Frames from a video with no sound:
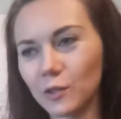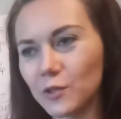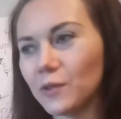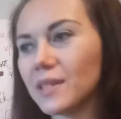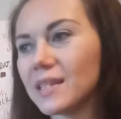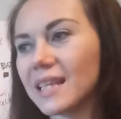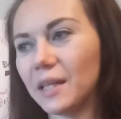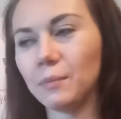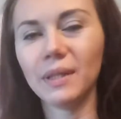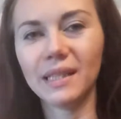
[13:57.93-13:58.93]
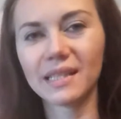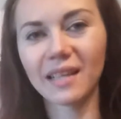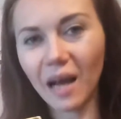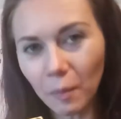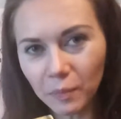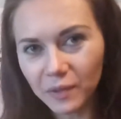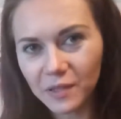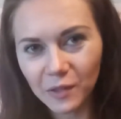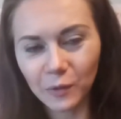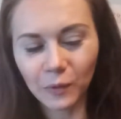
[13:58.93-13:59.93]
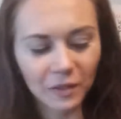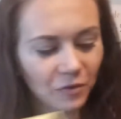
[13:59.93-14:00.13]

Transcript: students can be these couples who are